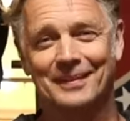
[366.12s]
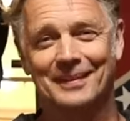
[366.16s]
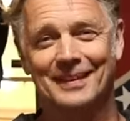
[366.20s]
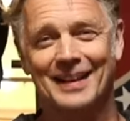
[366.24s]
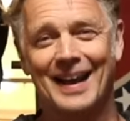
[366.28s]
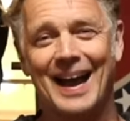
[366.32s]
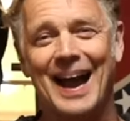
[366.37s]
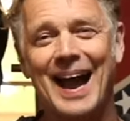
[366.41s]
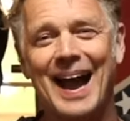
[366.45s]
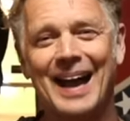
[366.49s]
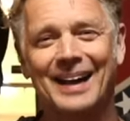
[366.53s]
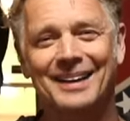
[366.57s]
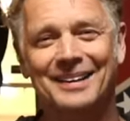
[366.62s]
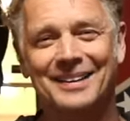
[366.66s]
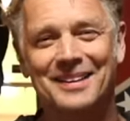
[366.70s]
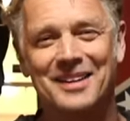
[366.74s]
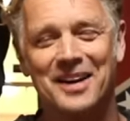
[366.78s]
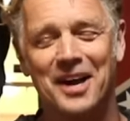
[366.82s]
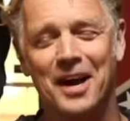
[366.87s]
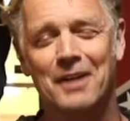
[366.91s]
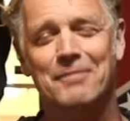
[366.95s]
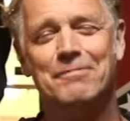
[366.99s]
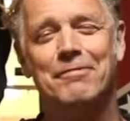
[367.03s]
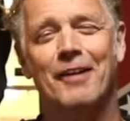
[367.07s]
Ha!
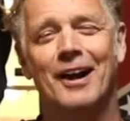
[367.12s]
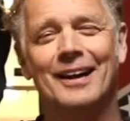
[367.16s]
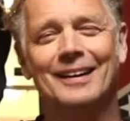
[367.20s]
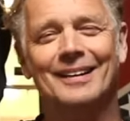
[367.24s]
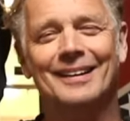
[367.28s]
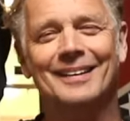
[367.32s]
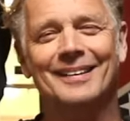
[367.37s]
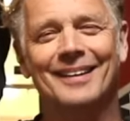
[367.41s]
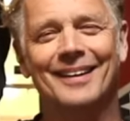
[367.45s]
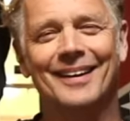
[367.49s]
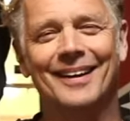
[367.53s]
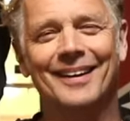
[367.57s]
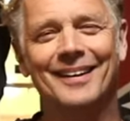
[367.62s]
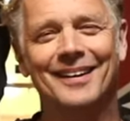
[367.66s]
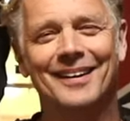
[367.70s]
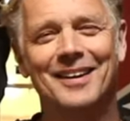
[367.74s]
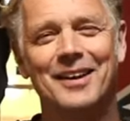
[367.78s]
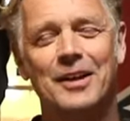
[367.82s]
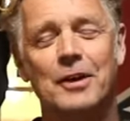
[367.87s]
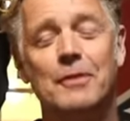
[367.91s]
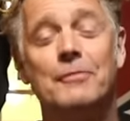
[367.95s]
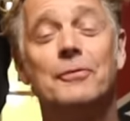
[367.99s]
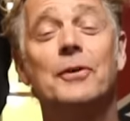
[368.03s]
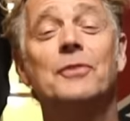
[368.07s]
I finally did it.
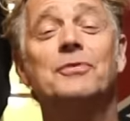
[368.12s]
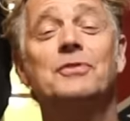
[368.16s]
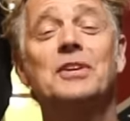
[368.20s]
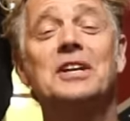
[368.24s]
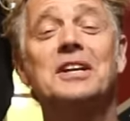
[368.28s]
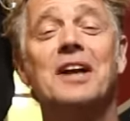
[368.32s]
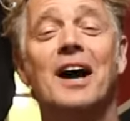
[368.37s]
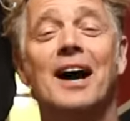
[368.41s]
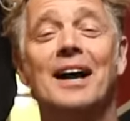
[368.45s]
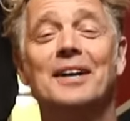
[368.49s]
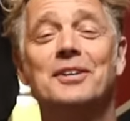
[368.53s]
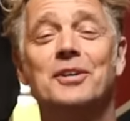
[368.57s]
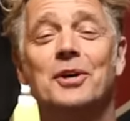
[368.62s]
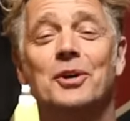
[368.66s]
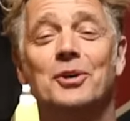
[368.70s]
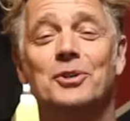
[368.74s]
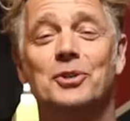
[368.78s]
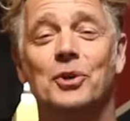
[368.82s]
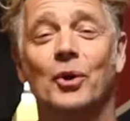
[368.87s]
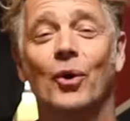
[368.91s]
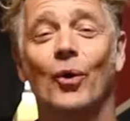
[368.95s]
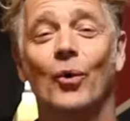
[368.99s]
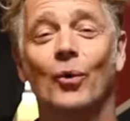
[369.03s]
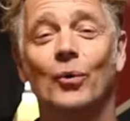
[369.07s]
59
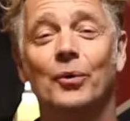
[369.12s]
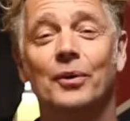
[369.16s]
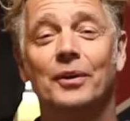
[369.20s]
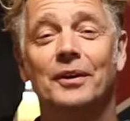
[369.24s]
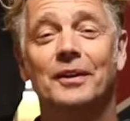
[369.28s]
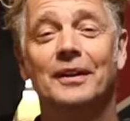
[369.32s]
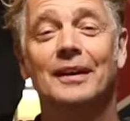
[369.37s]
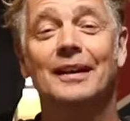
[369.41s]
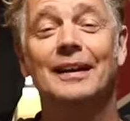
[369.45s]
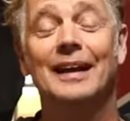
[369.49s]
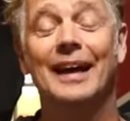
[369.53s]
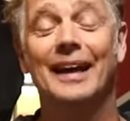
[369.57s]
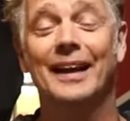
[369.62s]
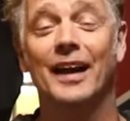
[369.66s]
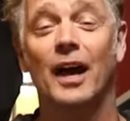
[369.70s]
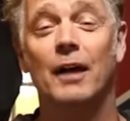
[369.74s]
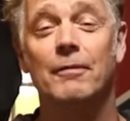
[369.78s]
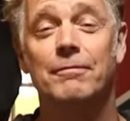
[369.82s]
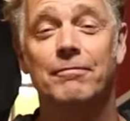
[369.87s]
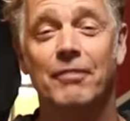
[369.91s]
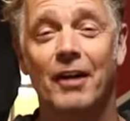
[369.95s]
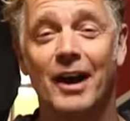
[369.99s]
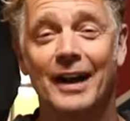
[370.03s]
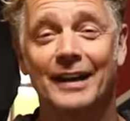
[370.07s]
years old, and I
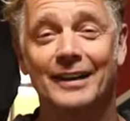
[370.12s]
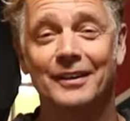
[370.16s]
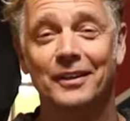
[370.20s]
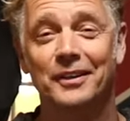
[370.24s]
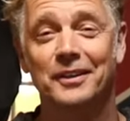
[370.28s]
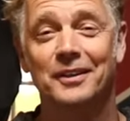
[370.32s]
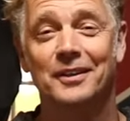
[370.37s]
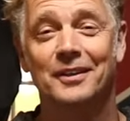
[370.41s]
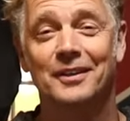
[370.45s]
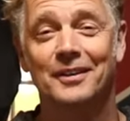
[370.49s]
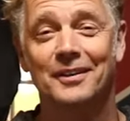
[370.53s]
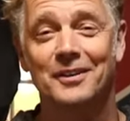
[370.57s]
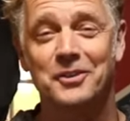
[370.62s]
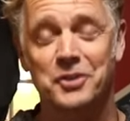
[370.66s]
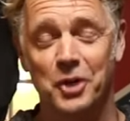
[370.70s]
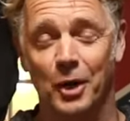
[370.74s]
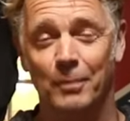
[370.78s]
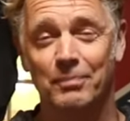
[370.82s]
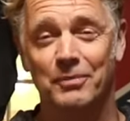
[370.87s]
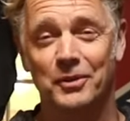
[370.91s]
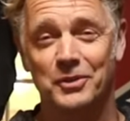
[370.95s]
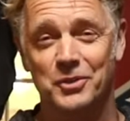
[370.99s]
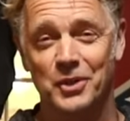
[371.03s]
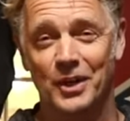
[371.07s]
finally
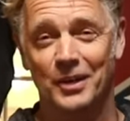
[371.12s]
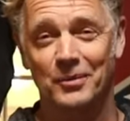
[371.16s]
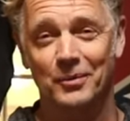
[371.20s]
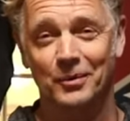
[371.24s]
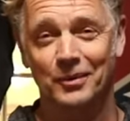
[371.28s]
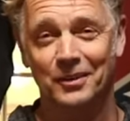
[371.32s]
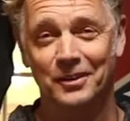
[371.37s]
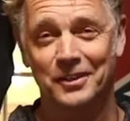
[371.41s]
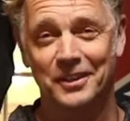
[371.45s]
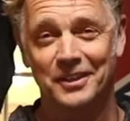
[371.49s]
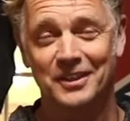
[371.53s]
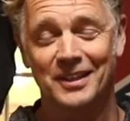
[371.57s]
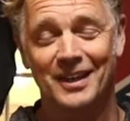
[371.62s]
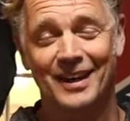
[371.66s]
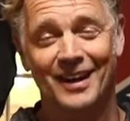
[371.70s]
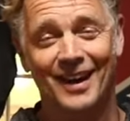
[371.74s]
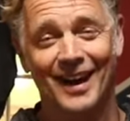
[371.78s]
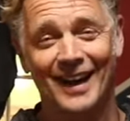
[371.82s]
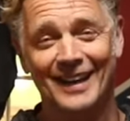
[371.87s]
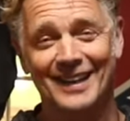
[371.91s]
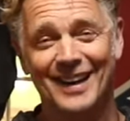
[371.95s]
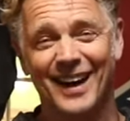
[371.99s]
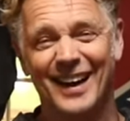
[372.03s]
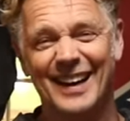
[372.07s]
jumped the General Lee.
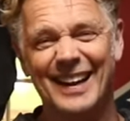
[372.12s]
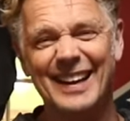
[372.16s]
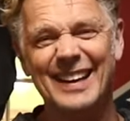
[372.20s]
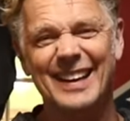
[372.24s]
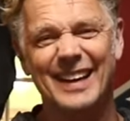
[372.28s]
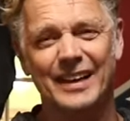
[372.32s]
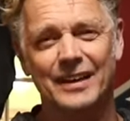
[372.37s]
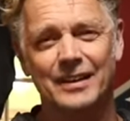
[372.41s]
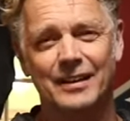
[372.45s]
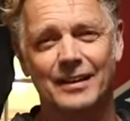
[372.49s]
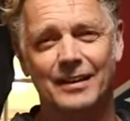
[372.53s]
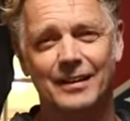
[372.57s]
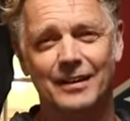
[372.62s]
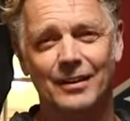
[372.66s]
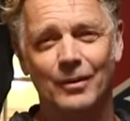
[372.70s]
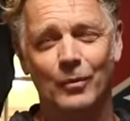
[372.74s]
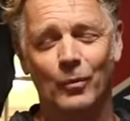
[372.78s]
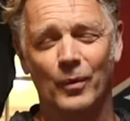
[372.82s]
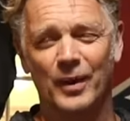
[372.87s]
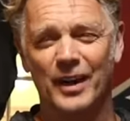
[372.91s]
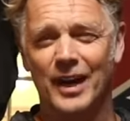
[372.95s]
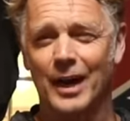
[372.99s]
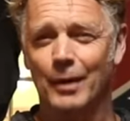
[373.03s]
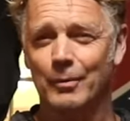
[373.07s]
I got in it
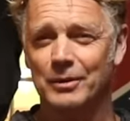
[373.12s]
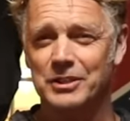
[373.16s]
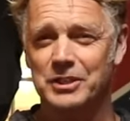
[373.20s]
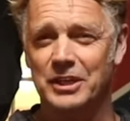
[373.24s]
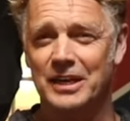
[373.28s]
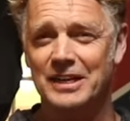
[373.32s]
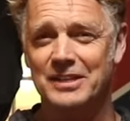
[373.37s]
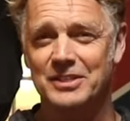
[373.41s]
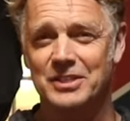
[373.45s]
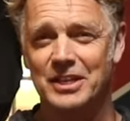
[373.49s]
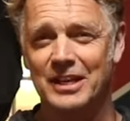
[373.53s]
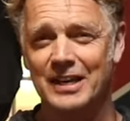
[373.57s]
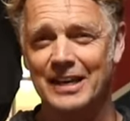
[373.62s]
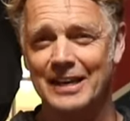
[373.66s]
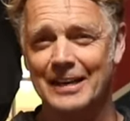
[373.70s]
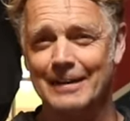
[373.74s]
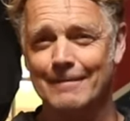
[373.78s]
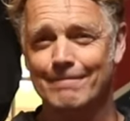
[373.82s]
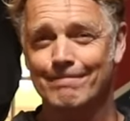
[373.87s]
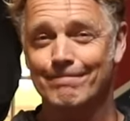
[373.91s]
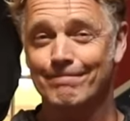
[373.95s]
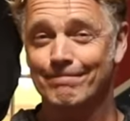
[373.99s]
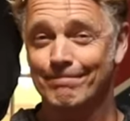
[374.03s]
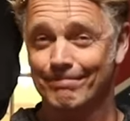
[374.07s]
when I was 18.
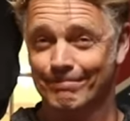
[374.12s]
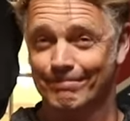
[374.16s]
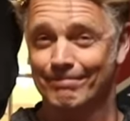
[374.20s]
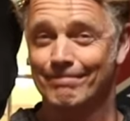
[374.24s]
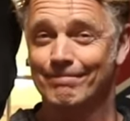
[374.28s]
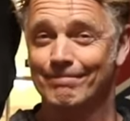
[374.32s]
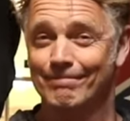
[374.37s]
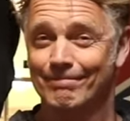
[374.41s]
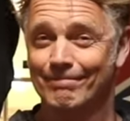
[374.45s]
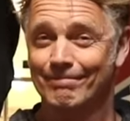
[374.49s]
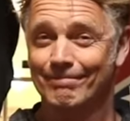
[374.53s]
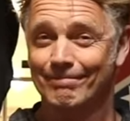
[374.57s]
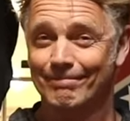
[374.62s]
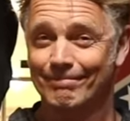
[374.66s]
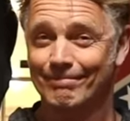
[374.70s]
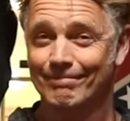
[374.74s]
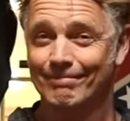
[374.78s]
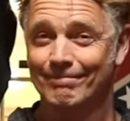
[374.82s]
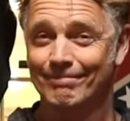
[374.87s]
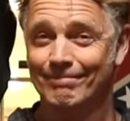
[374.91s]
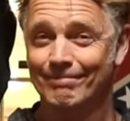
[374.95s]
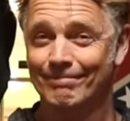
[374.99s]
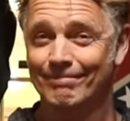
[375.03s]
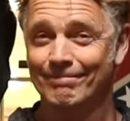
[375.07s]

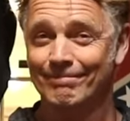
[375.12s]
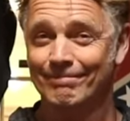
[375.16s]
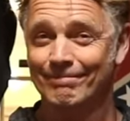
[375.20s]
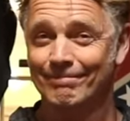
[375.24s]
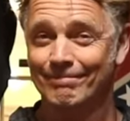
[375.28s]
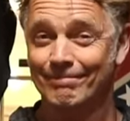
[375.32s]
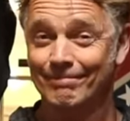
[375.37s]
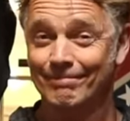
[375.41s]
Mm-hmm.